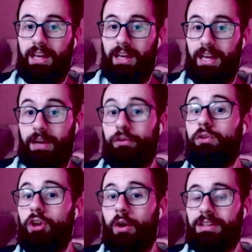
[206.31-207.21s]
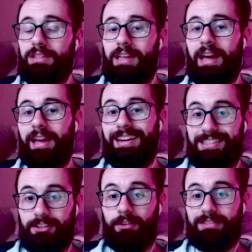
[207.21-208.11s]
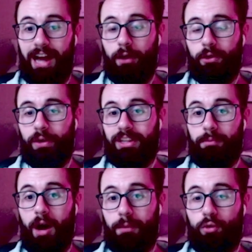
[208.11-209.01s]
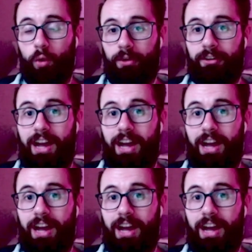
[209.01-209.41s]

If you notice that it is still downloading in the bottom corner